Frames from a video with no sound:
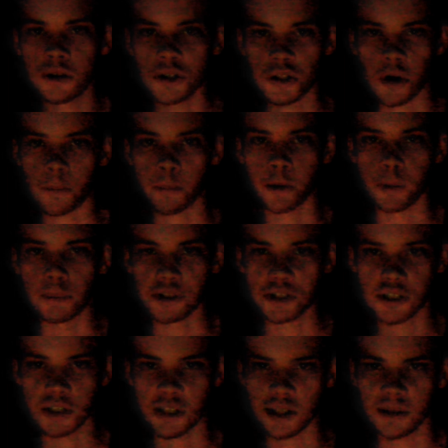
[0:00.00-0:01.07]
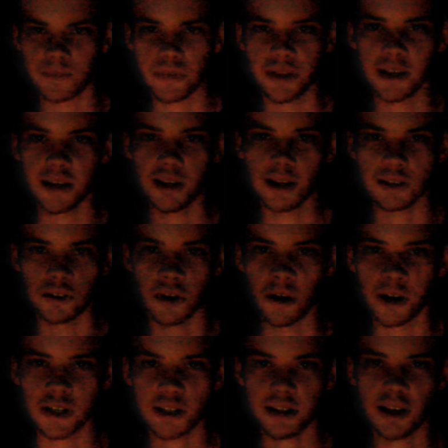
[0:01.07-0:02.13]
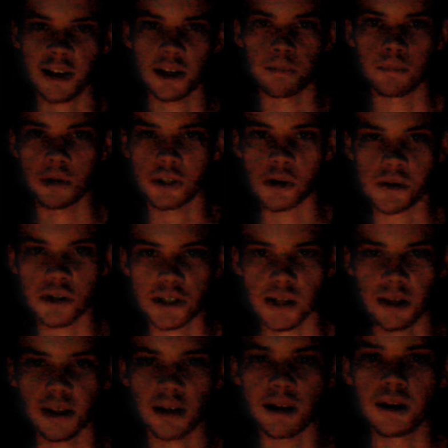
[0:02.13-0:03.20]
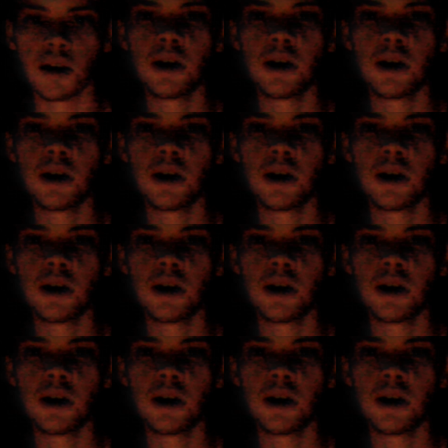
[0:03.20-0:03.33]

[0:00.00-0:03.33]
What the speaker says: So a purposely dark and ambiguous ending,